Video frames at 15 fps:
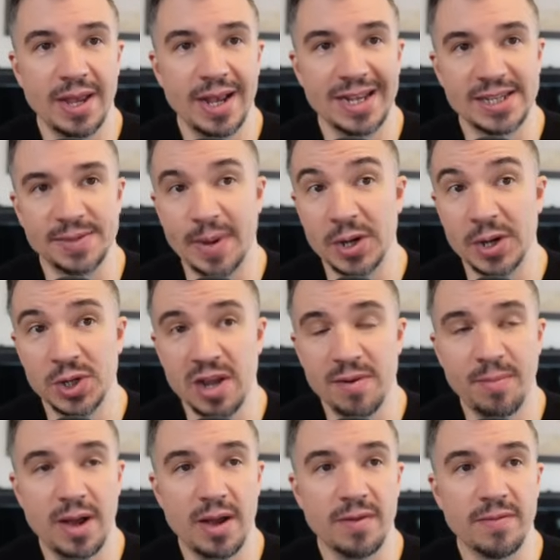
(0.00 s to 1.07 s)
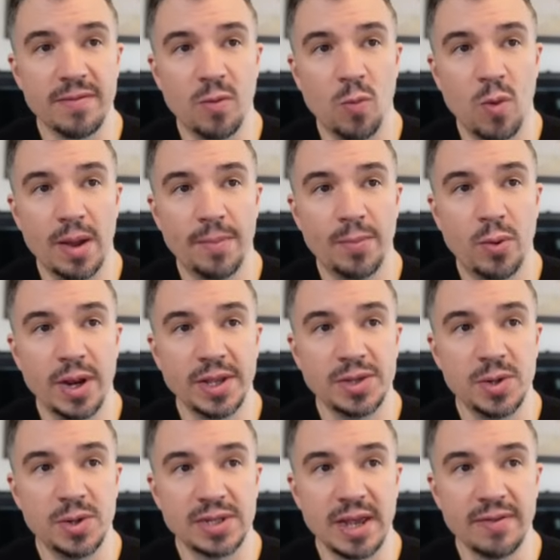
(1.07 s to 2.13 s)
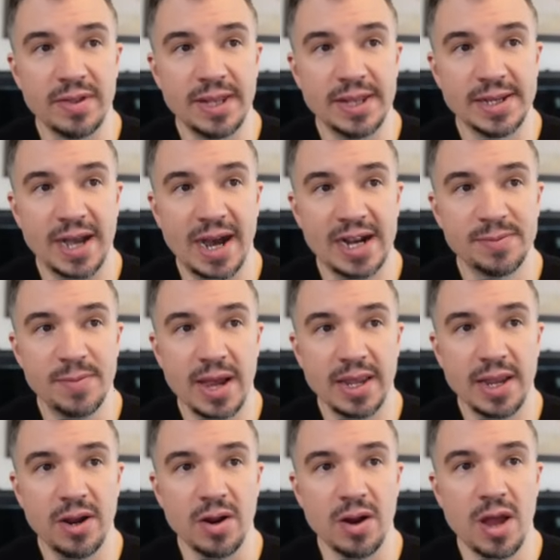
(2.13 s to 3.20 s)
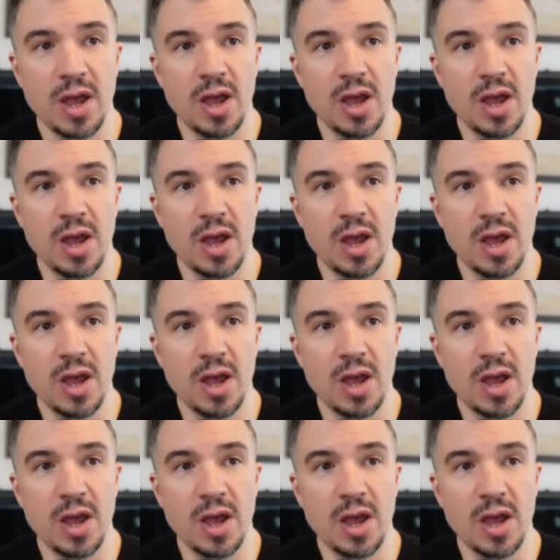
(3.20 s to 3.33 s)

especially above 1.27, these highs back here.